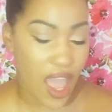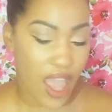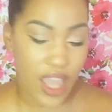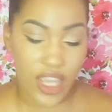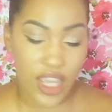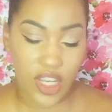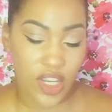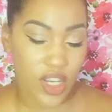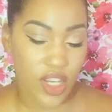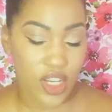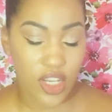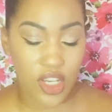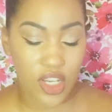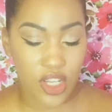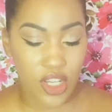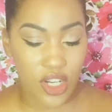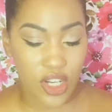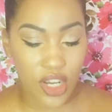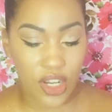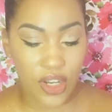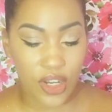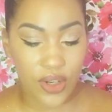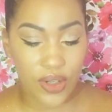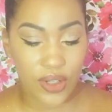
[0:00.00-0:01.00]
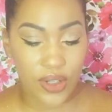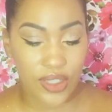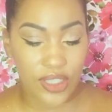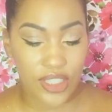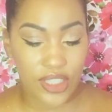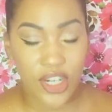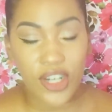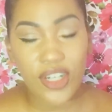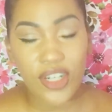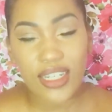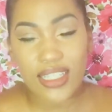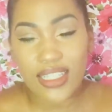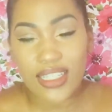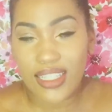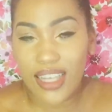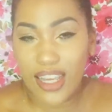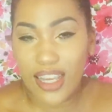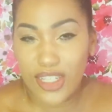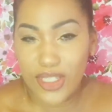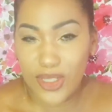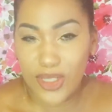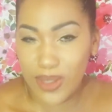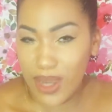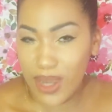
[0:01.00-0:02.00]
you know, during this
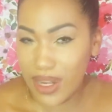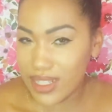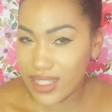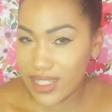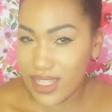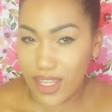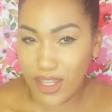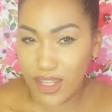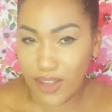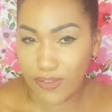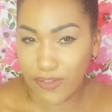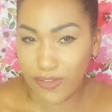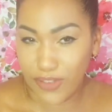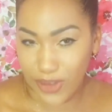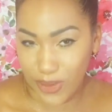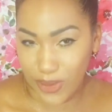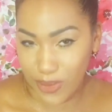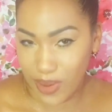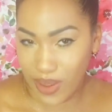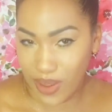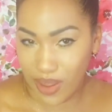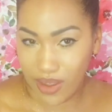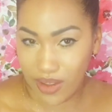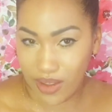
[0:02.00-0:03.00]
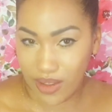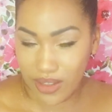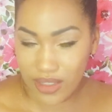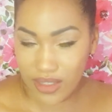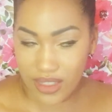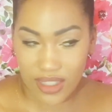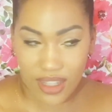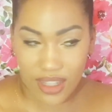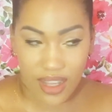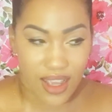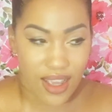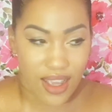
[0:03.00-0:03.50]
test, you got to take a few L's.